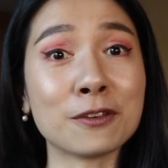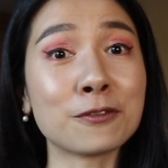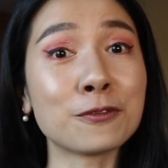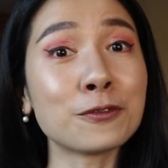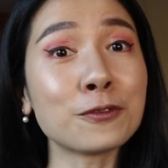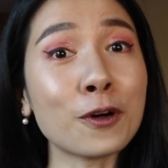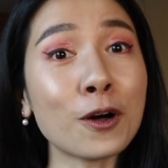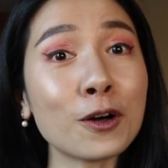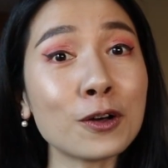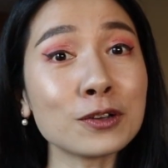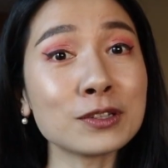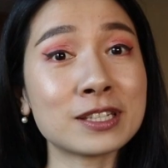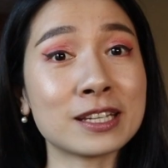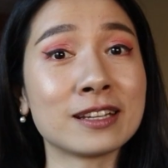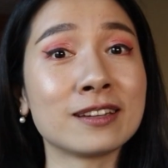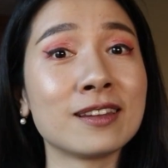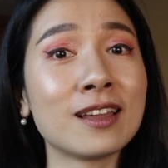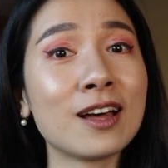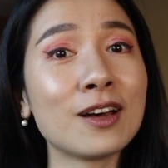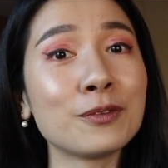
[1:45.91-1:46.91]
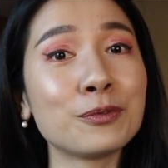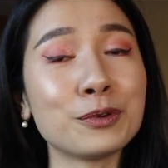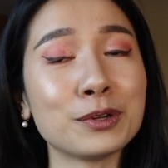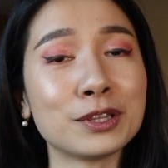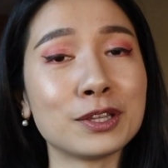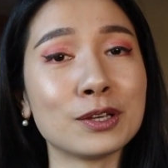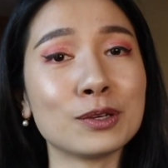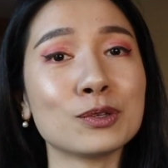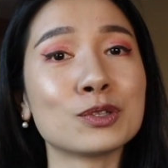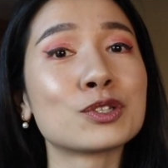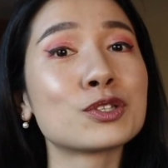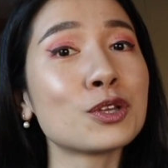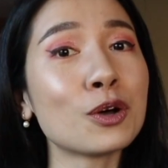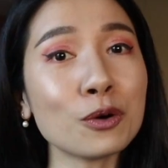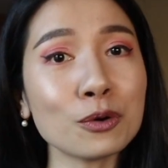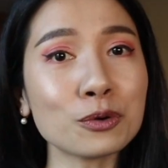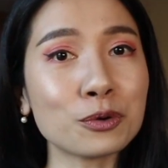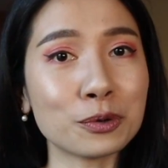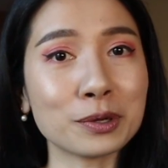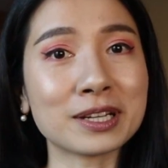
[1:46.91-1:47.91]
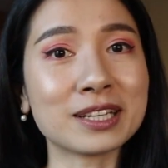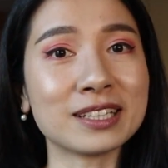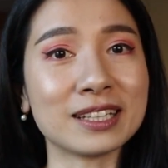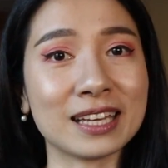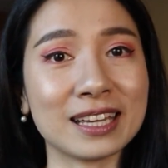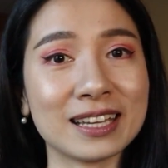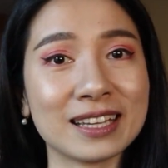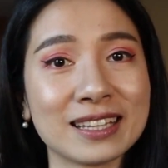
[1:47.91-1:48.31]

falls in love with you so quickly.